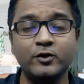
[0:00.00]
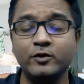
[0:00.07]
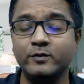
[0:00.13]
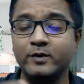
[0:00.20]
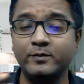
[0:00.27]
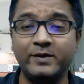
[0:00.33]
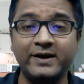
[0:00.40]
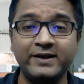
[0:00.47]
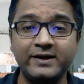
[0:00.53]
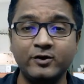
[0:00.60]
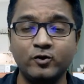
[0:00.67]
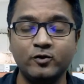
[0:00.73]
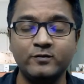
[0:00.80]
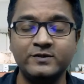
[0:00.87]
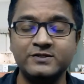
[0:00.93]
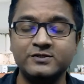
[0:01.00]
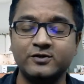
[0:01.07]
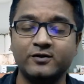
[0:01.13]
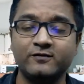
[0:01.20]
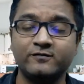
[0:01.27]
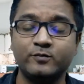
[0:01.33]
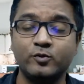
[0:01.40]
You may buy a home
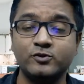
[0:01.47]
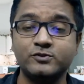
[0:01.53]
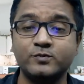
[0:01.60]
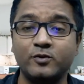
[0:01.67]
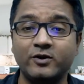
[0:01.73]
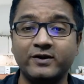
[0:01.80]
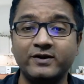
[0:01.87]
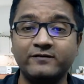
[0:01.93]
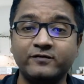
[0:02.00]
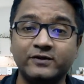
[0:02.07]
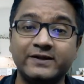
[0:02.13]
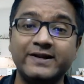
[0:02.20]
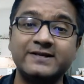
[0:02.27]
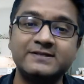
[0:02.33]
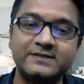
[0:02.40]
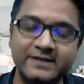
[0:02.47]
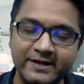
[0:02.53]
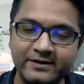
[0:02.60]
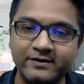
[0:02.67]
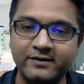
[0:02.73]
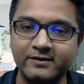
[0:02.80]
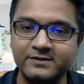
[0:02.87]
instead of postponing for the next
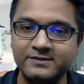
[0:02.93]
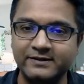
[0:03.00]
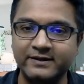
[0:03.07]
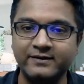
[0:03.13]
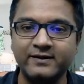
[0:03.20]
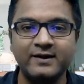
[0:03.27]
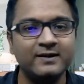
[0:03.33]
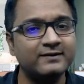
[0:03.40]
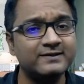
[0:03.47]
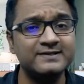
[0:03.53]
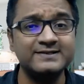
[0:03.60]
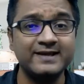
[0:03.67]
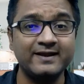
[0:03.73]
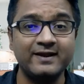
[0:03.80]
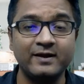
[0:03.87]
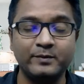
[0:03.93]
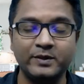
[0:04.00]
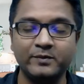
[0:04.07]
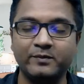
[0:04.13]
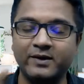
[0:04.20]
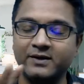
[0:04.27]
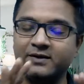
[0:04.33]
10 years, right? This can
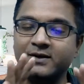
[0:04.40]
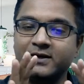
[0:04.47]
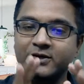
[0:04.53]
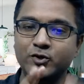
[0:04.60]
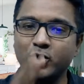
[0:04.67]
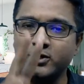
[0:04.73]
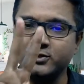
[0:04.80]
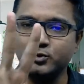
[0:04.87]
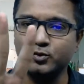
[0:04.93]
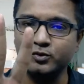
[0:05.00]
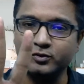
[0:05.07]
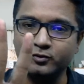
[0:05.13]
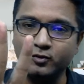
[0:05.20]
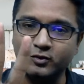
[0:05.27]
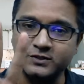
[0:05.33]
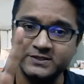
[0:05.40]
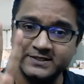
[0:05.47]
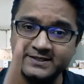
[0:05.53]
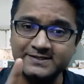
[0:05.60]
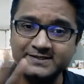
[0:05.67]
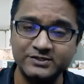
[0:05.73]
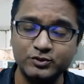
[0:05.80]
happen, but your two goals,
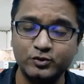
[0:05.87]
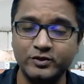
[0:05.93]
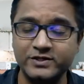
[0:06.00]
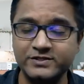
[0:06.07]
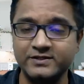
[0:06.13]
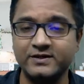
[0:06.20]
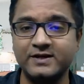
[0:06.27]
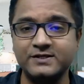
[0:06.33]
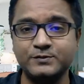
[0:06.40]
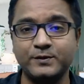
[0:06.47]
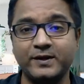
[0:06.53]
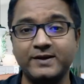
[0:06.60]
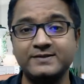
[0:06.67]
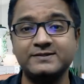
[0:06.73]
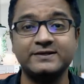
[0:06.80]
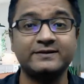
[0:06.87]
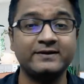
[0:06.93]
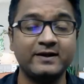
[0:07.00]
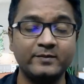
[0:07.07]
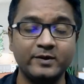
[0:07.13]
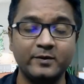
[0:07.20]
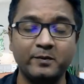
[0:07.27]
kids education as well as
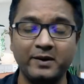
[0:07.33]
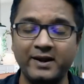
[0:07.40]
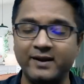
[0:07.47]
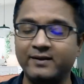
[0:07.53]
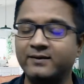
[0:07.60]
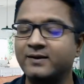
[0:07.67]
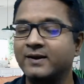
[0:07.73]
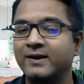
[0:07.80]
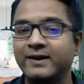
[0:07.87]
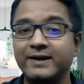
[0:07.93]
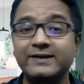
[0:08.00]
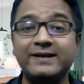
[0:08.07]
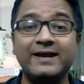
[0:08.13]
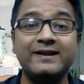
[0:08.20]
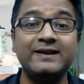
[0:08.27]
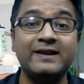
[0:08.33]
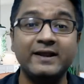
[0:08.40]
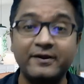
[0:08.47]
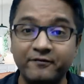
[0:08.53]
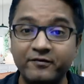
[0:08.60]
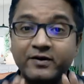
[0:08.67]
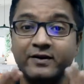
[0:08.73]
retirement plan, it can
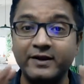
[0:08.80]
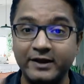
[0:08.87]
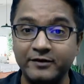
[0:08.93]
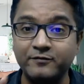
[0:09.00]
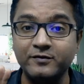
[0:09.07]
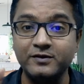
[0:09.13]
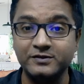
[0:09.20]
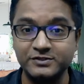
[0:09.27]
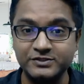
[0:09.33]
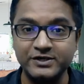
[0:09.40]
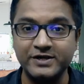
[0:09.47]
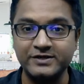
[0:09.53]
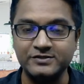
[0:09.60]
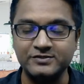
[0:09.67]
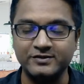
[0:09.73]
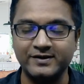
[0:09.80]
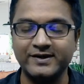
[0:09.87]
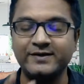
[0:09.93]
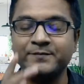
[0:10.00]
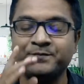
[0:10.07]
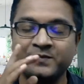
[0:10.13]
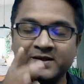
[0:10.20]
never ever change,
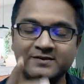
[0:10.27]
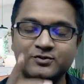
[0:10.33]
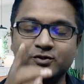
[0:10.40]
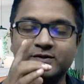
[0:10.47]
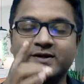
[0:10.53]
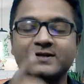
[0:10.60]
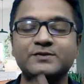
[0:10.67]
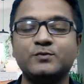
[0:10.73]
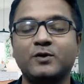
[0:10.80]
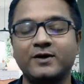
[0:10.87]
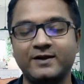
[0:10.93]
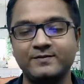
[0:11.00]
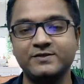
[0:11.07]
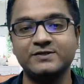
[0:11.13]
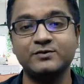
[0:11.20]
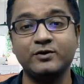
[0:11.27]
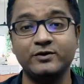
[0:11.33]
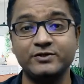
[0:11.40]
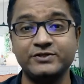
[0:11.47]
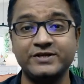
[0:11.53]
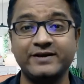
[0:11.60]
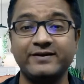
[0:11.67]
right? So that is what I'm just going
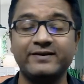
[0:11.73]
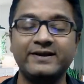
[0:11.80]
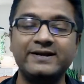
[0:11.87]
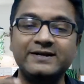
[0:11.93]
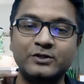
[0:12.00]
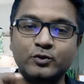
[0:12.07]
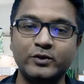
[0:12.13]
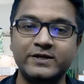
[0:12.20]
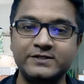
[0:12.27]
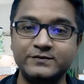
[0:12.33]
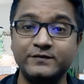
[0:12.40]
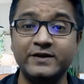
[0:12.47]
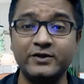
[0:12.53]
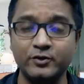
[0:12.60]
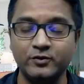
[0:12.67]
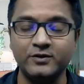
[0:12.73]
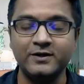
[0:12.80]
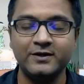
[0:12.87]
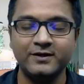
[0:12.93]
to share in today's video.